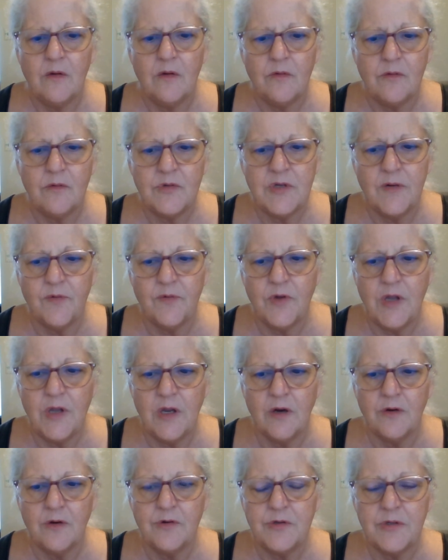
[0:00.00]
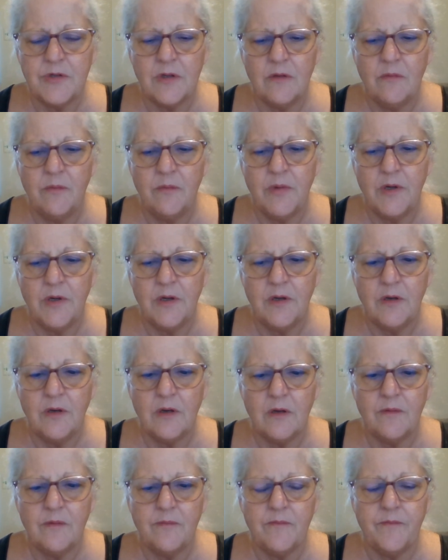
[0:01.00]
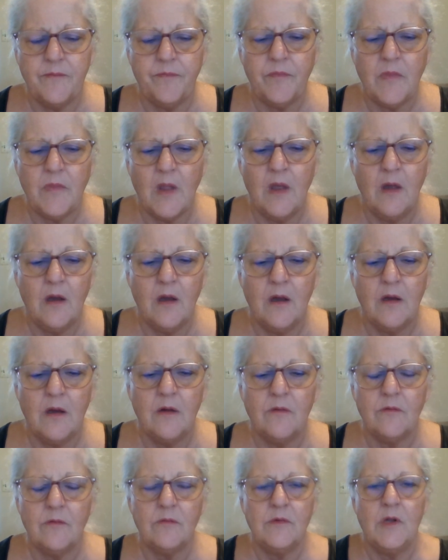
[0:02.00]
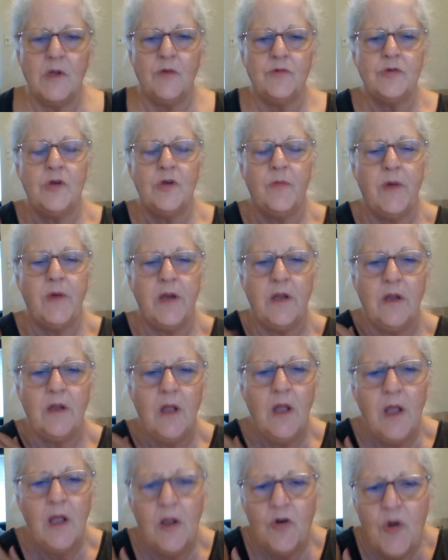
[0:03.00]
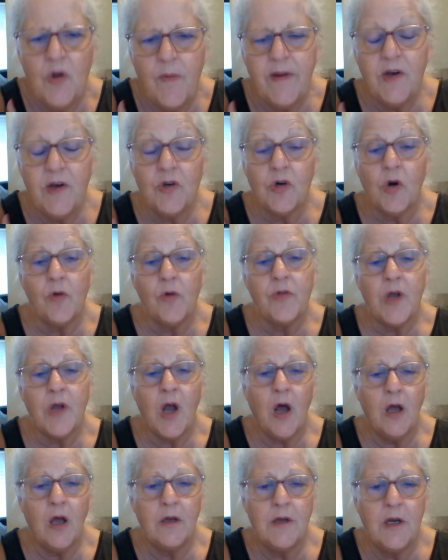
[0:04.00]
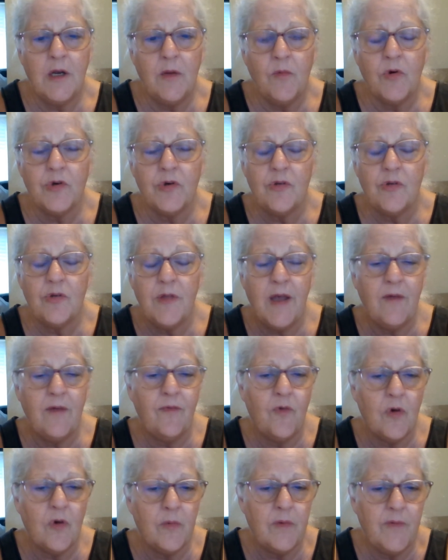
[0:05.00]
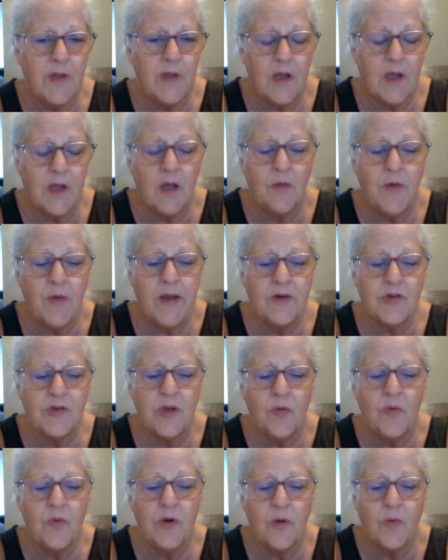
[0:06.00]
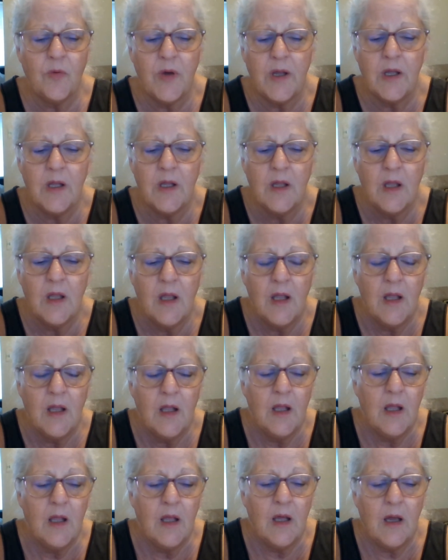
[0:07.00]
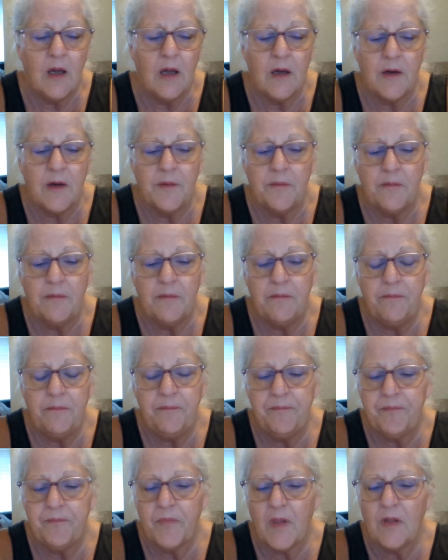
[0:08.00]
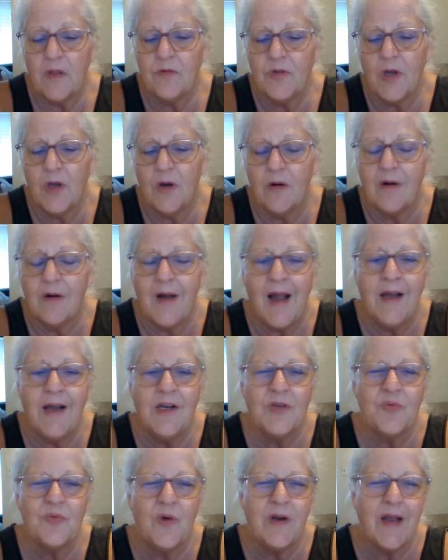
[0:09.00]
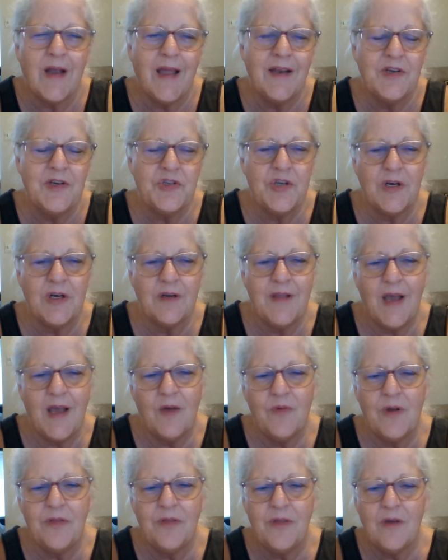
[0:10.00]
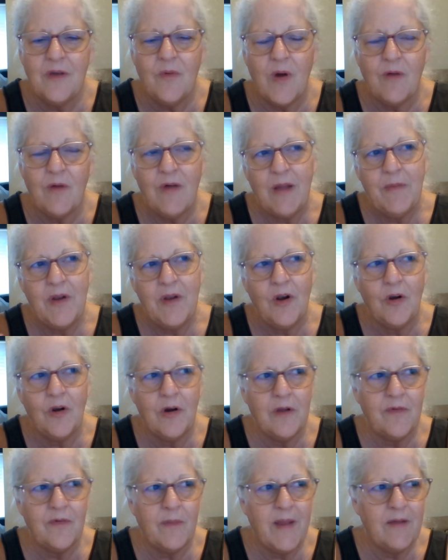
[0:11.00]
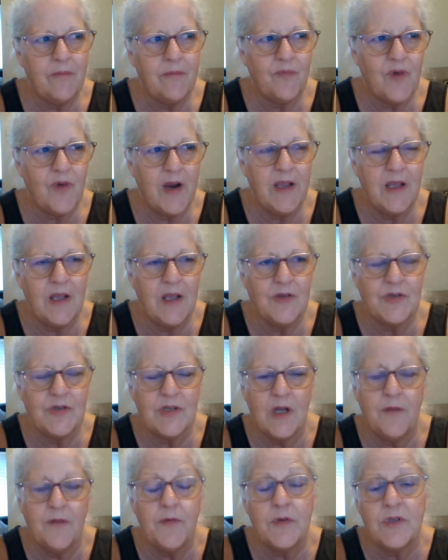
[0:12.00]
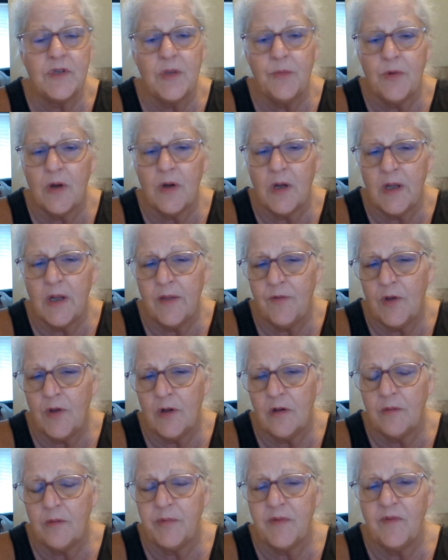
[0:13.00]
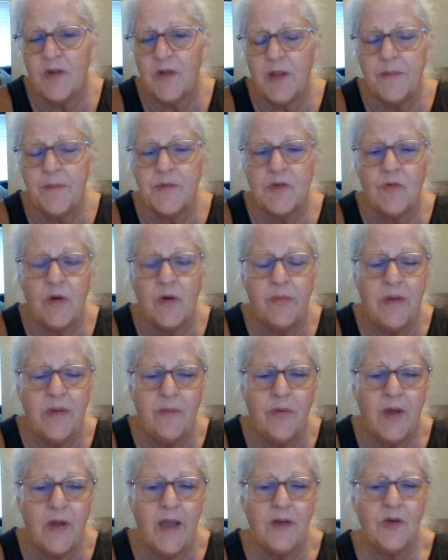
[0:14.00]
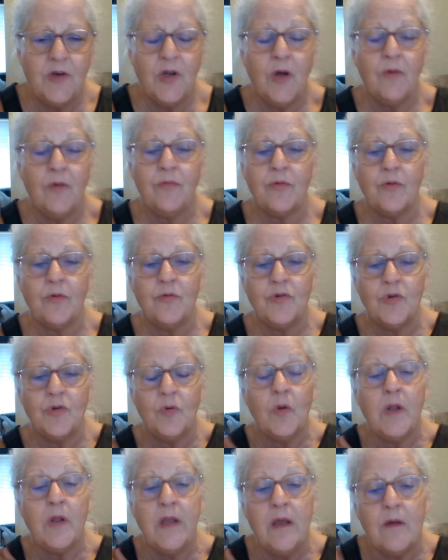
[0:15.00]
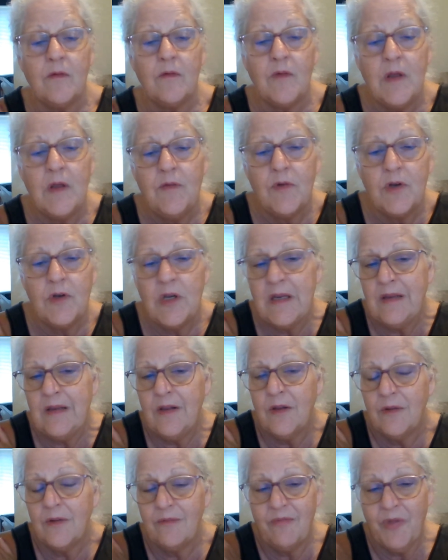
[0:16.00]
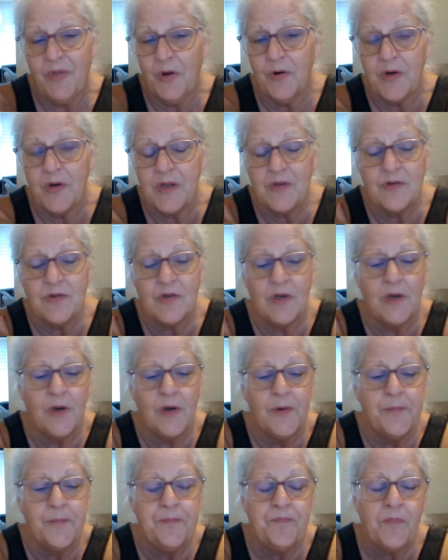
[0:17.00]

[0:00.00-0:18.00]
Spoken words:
several years, but there was nobody to grow the cotton anymore. So that form of income actually went away. So I just want to kind of share that with you, what I've been learning from Aunt Frankie and stuff. And some will give you a little bit of a glimpse of what people had to go through to live, even in the 30s,